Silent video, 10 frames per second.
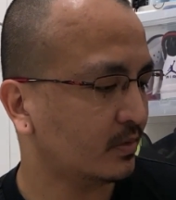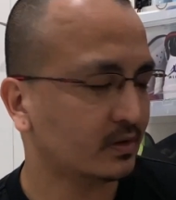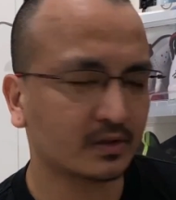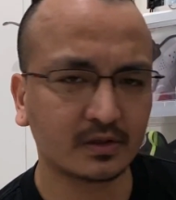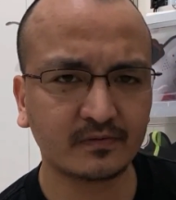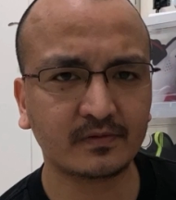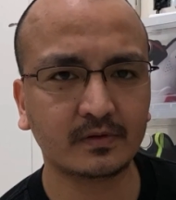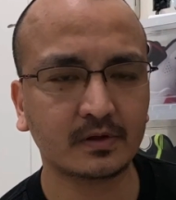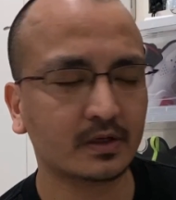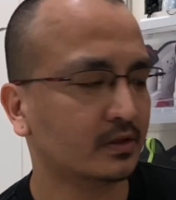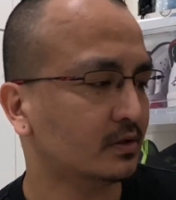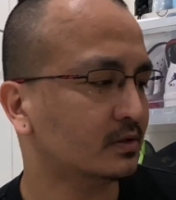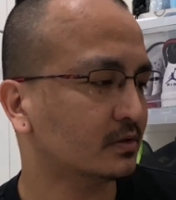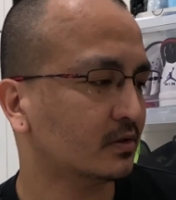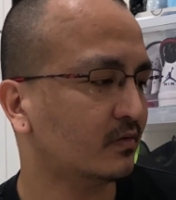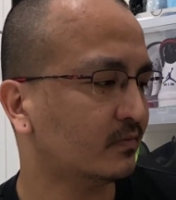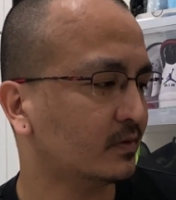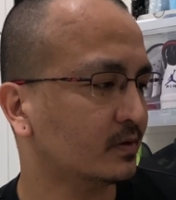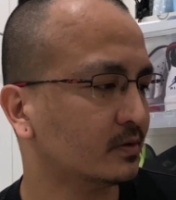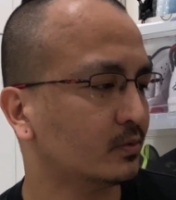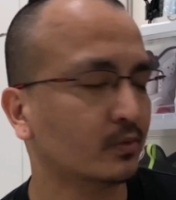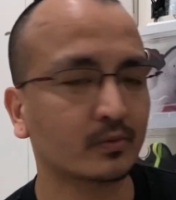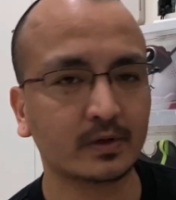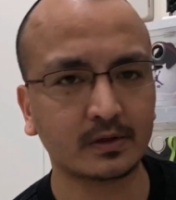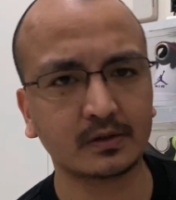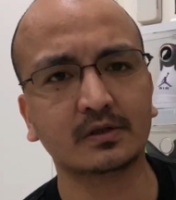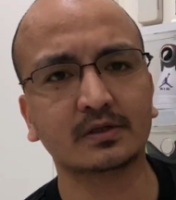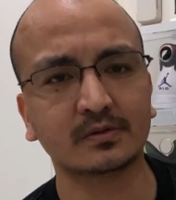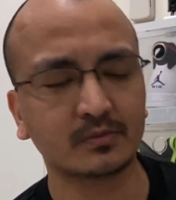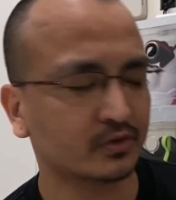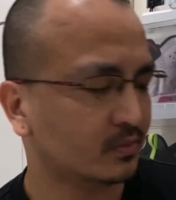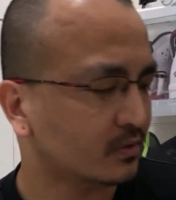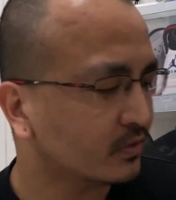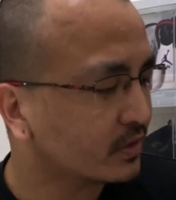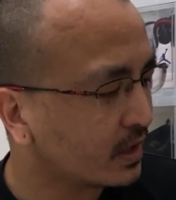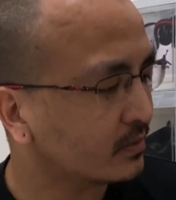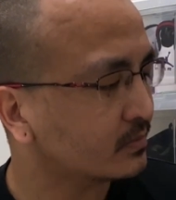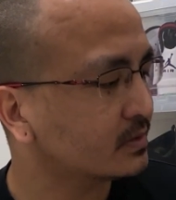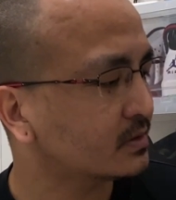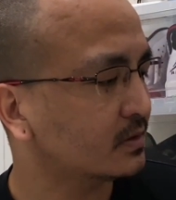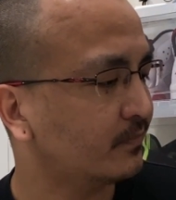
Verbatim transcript: I didn't feel any discomfort wearing this multiple times